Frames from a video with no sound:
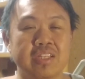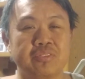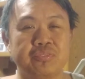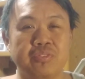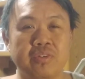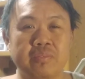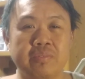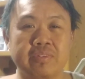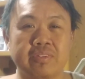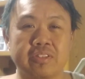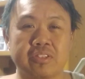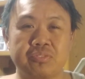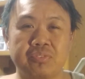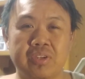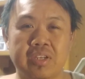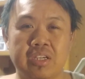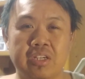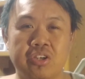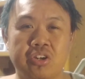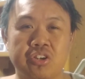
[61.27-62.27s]
and foremost is
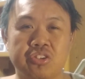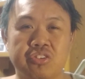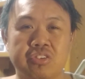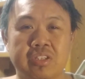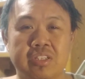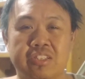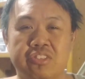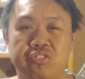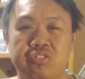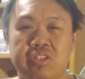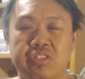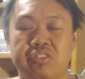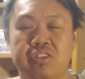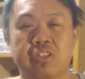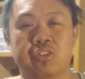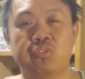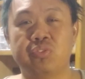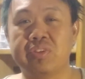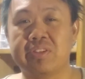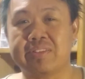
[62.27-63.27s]
we're gonna go to the straight to
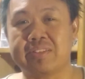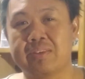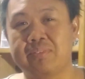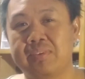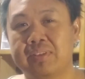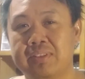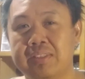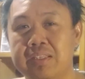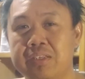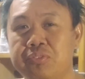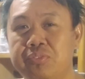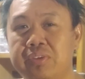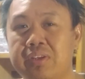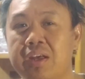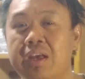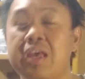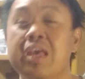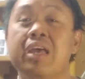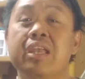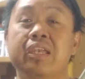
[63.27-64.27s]
the 2017 with
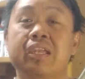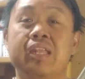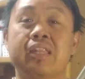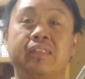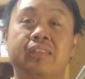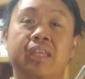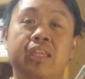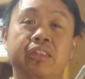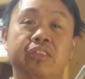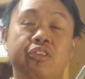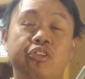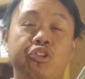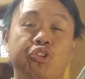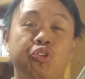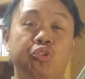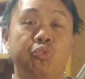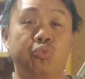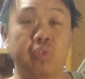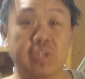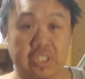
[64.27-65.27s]
the Nintendo
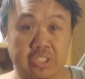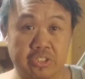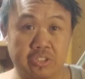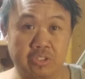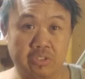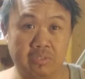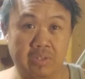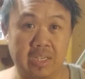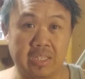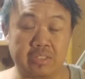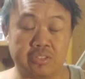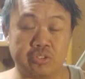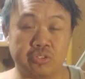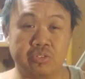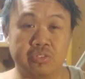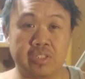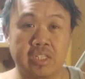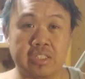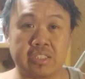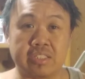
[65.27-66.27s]
Switch, right?
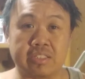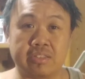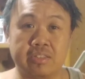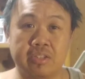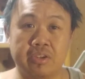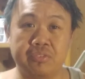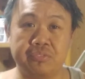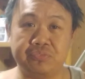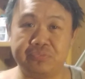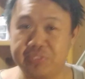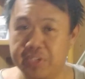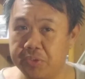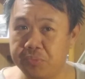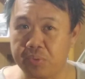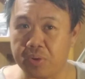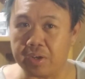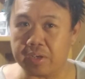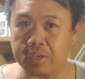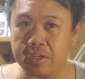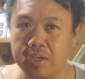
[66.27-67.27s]
So that is the
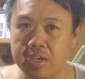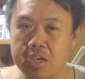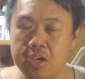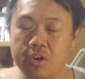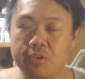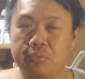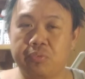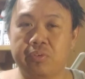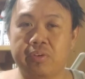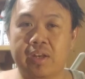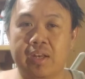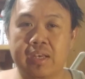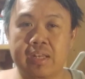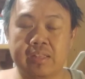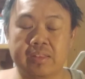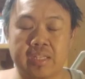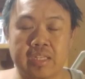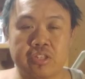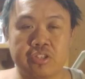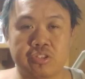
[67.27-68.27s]
V1 for the
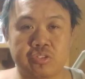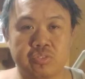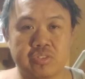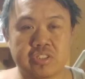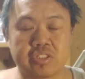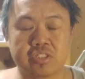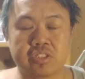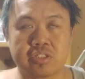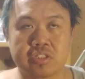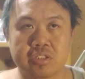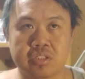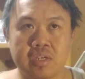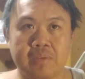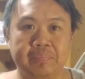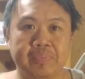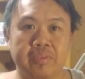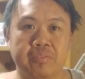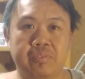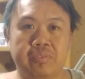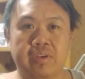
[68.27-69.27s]
Nintendo Switch,
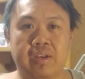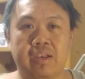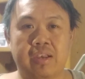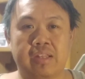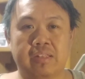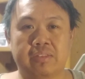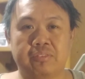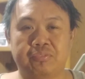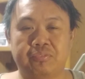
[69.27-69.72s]
for the